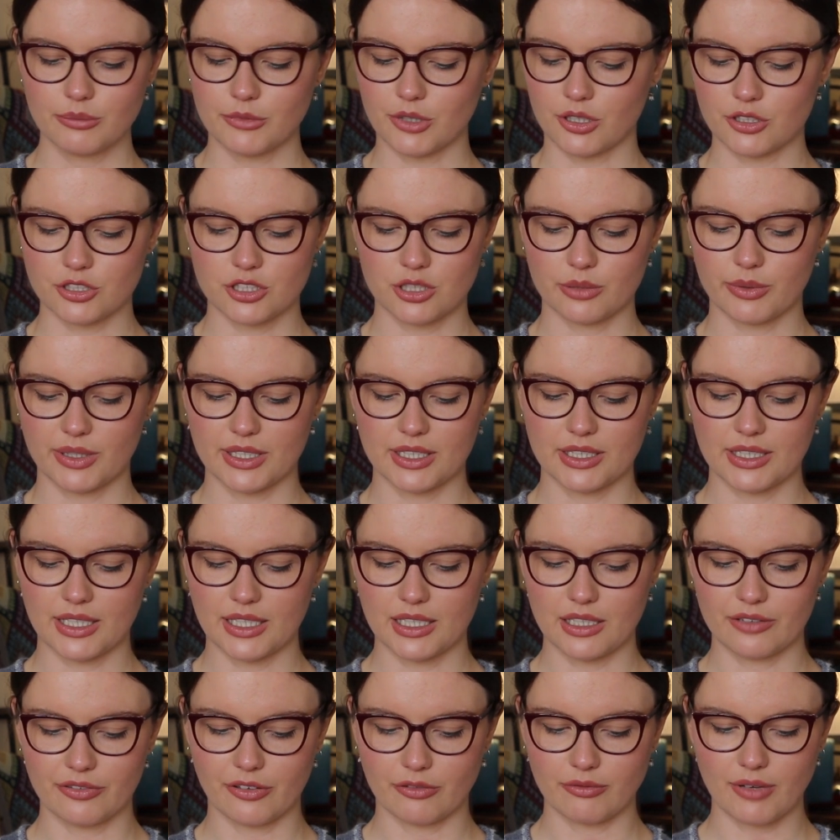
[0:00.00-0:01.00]
not sure whether
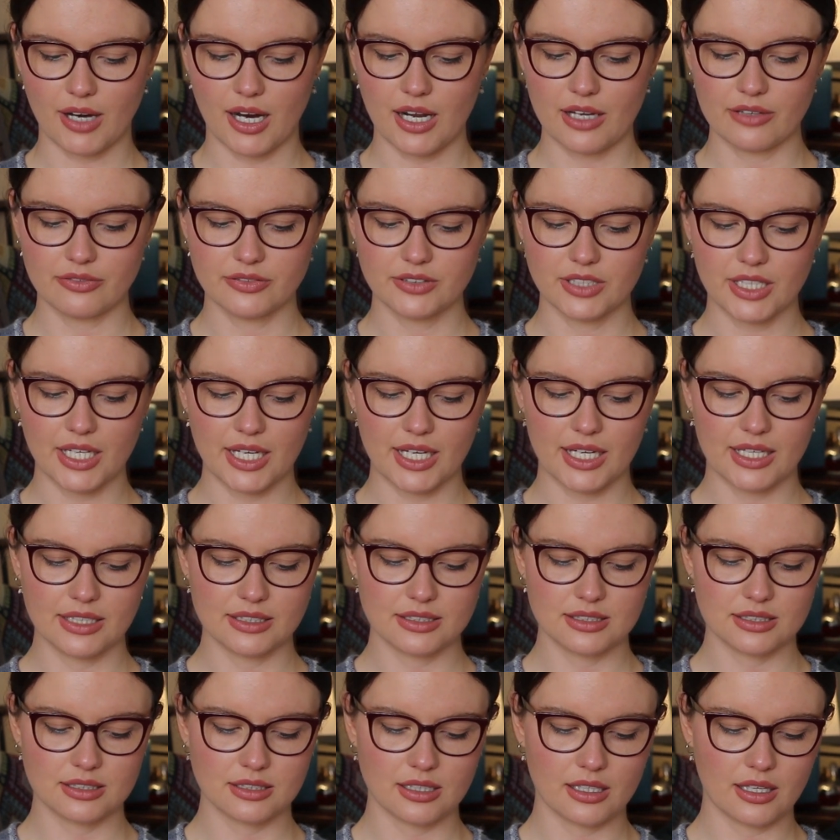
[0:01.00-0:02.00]
they'll have arrived
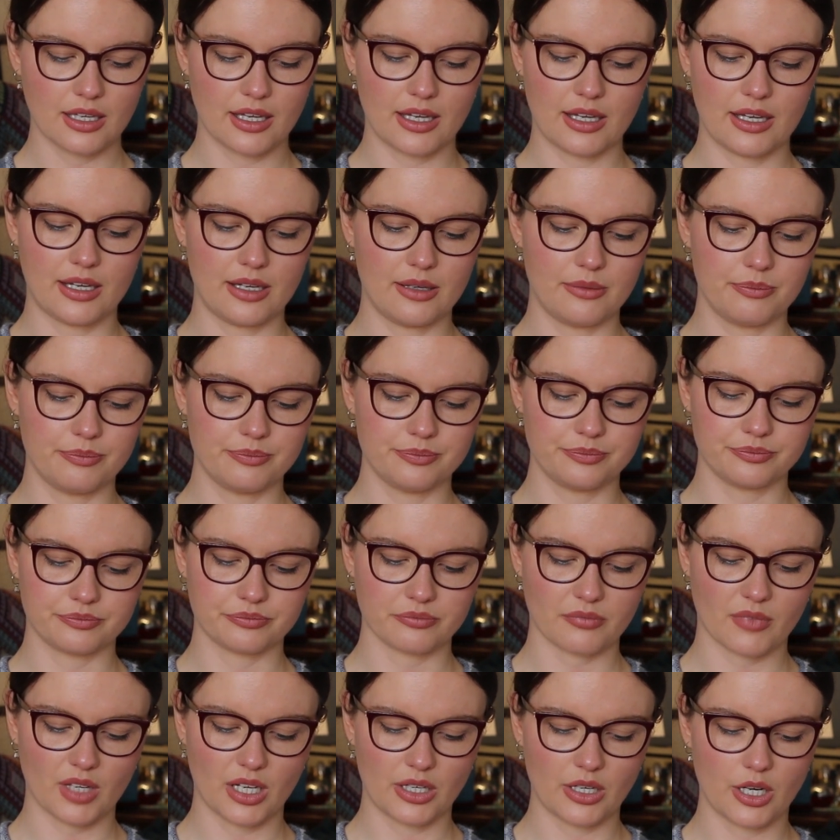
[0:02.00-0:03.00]
yet, and
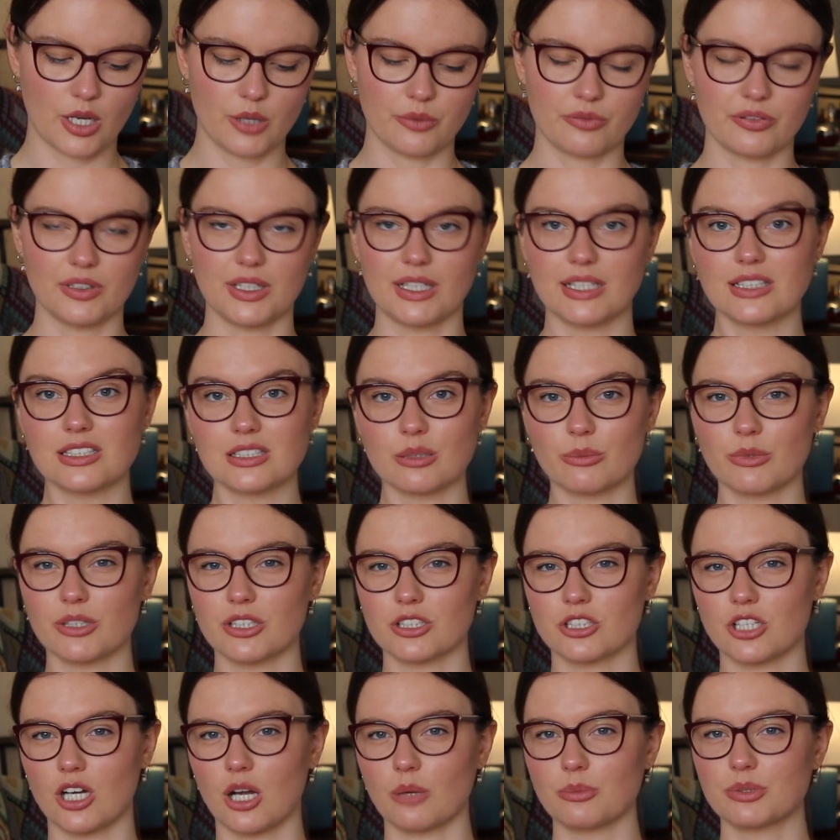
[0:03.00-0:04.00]
hopefully some of
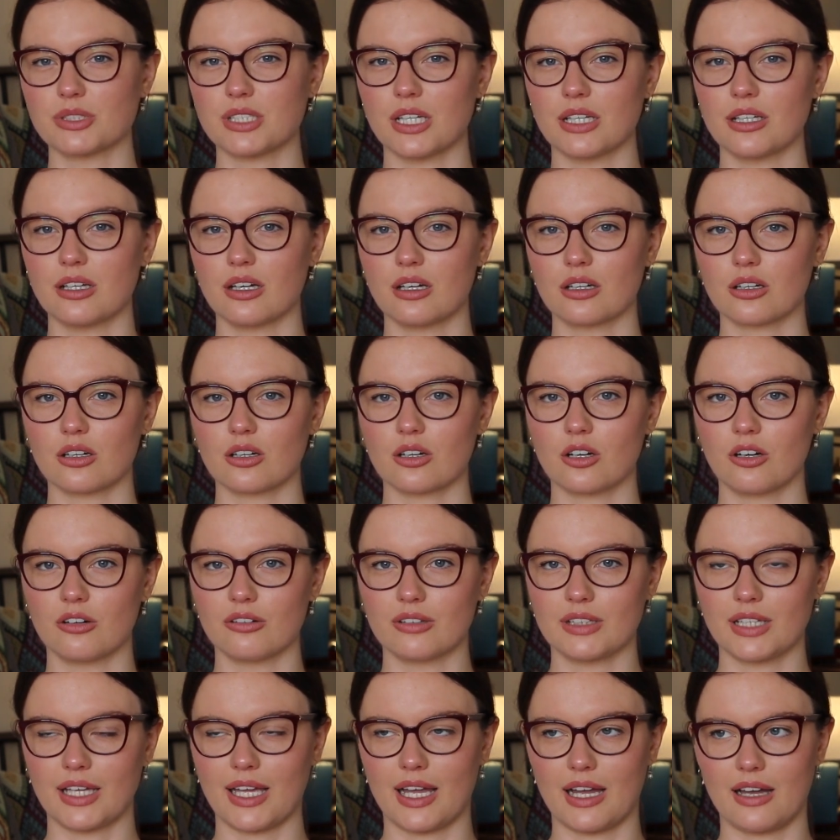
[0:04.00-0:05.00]
the shops that
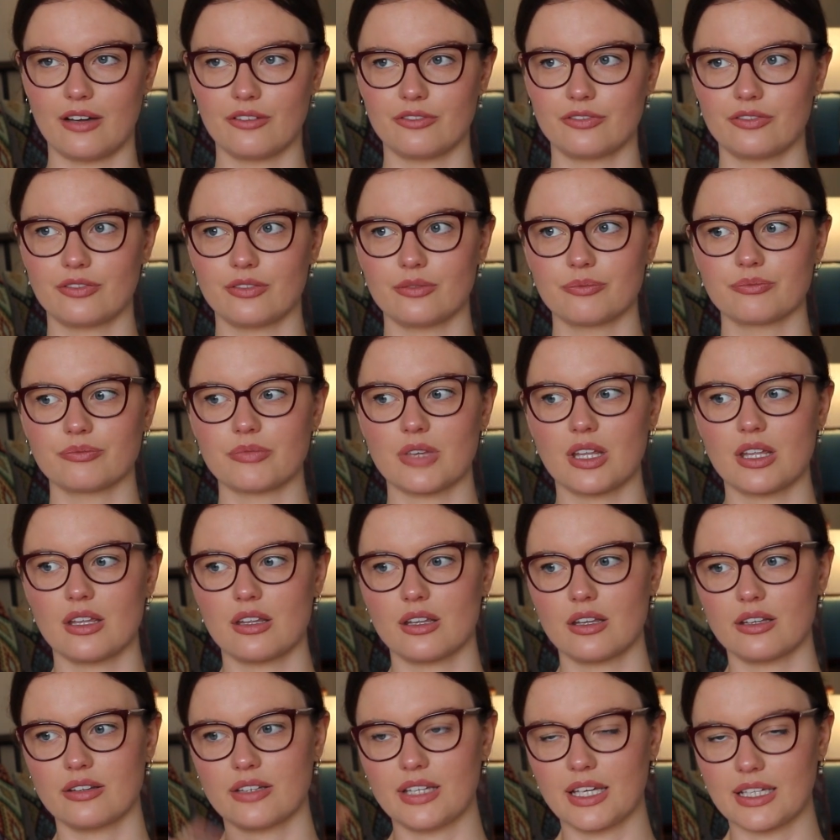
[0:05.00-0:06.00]
currently have
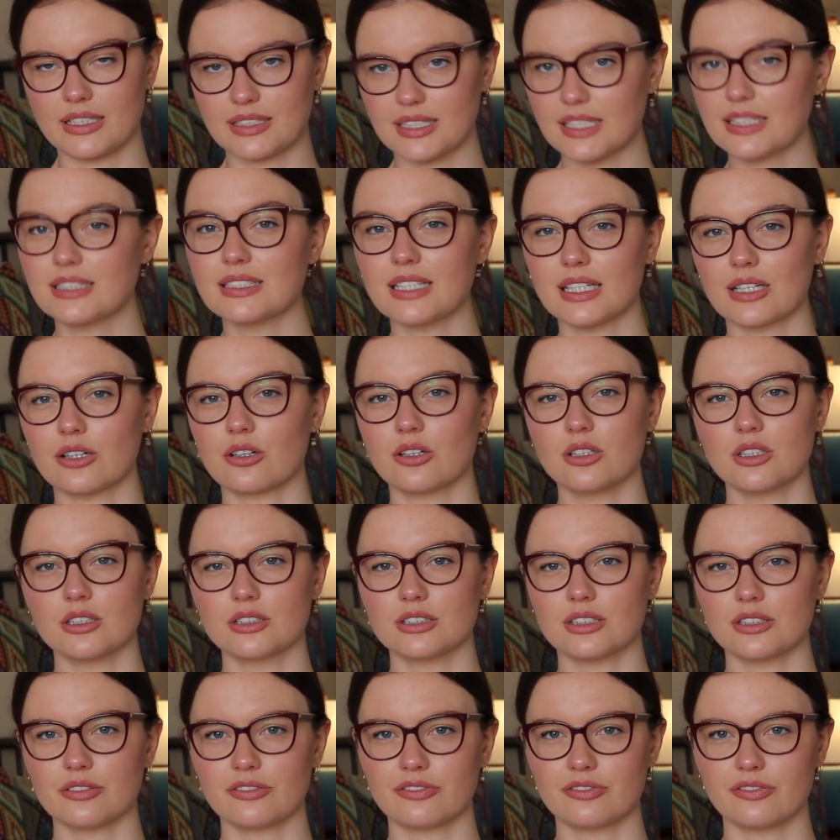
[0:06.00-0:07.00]
the existing
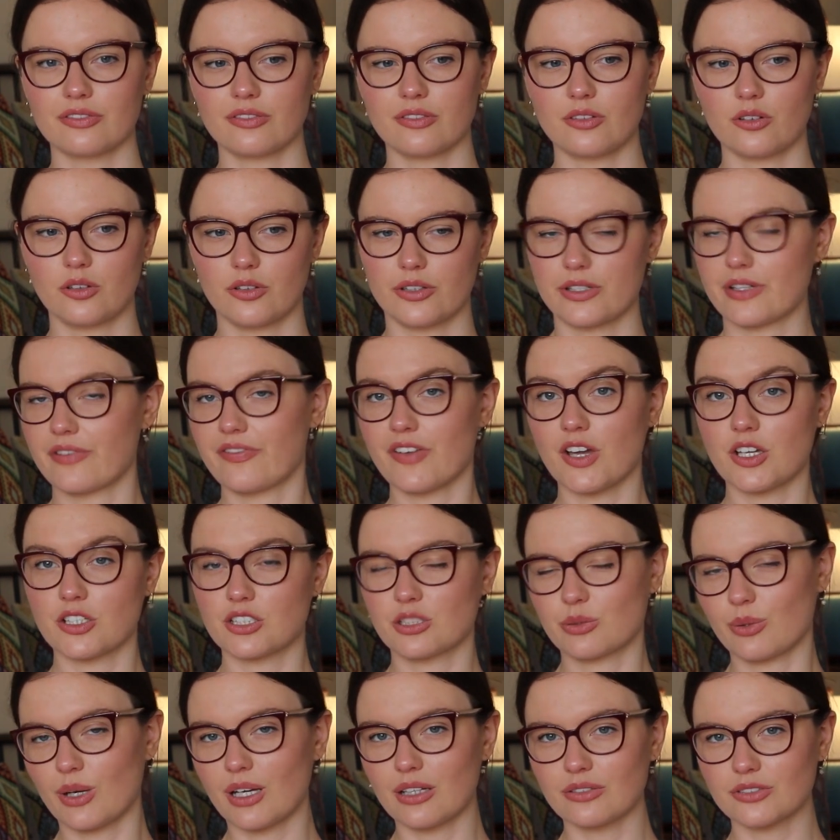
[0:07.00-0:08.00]
colours of, or the
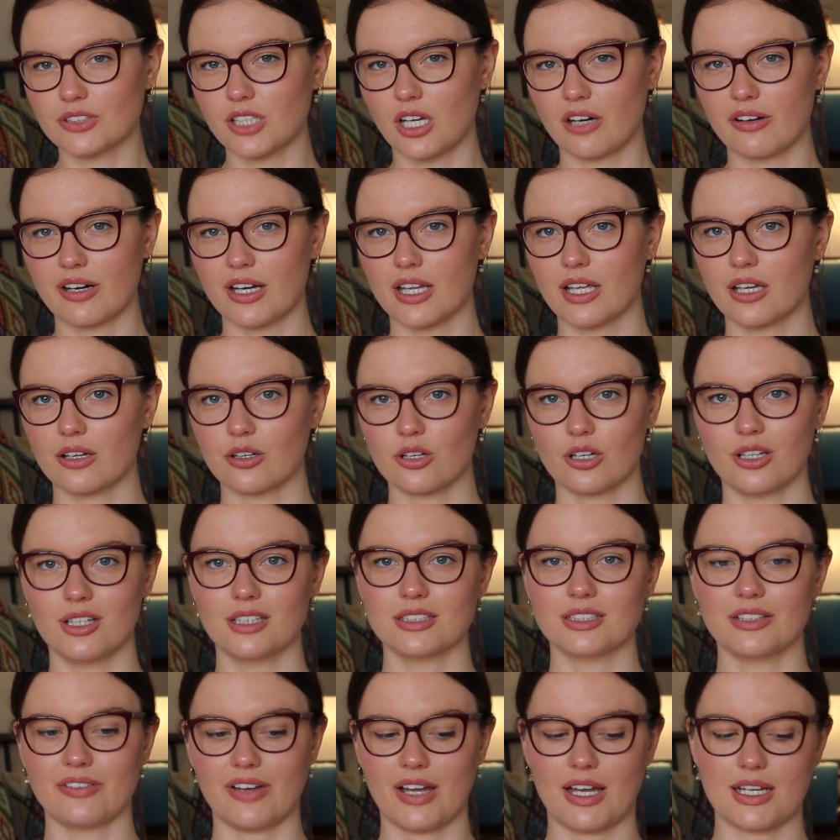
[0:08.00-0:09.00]
first 12
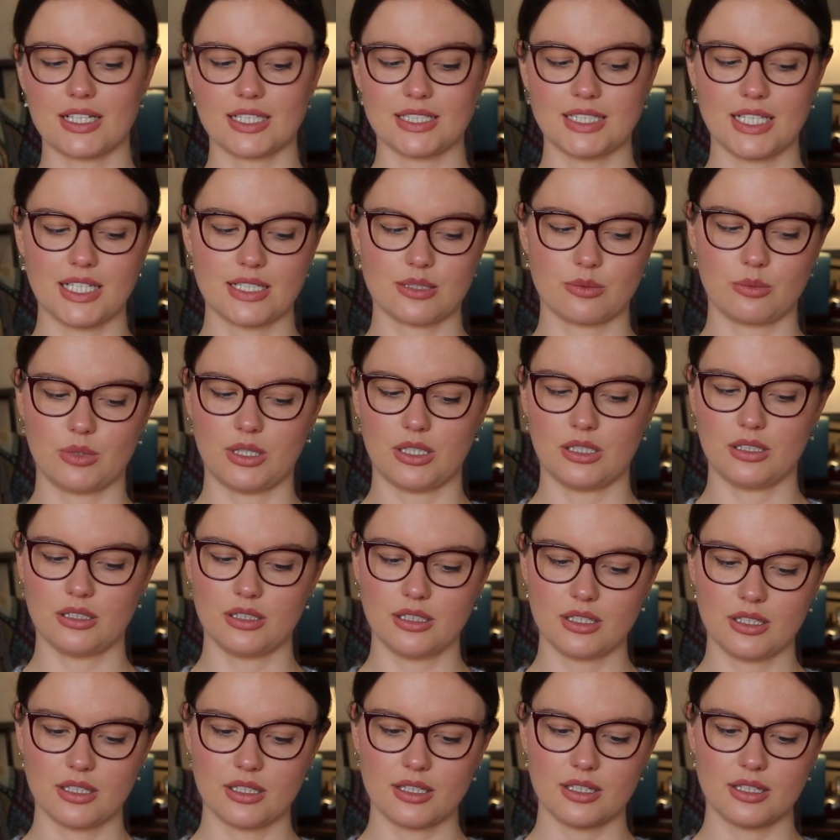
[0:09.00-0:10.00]
colours of Axis
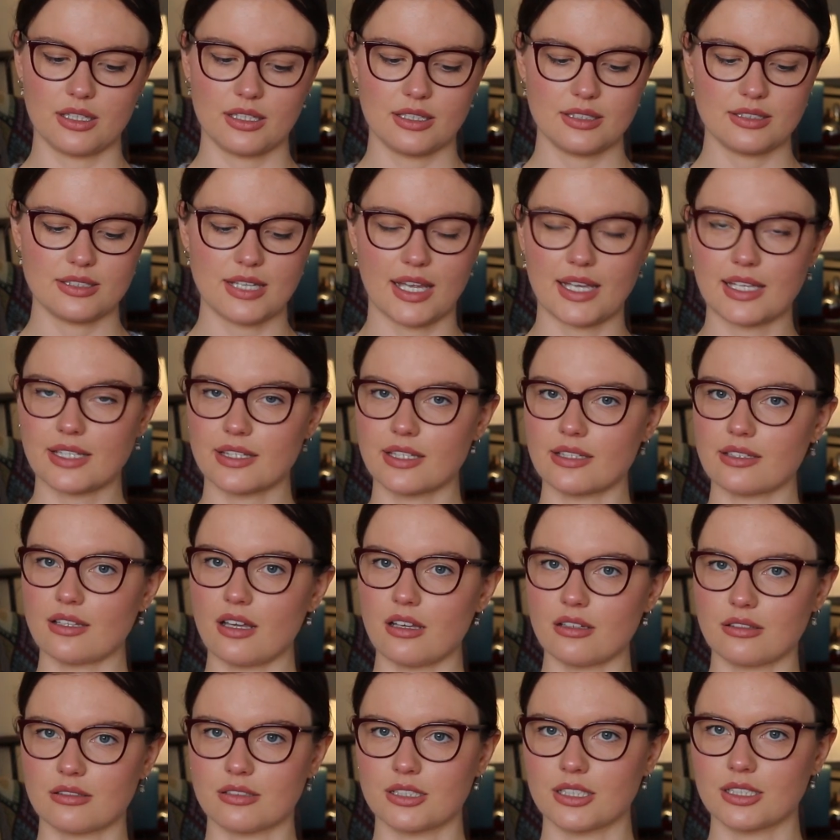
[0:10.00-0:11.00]
will take this
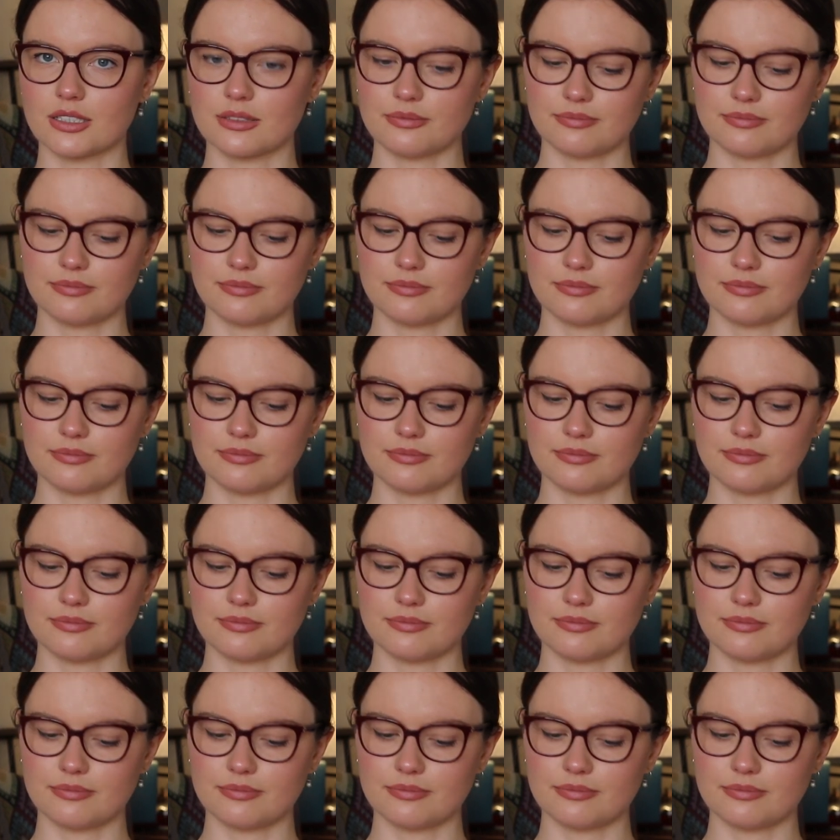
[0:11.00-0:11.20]
on.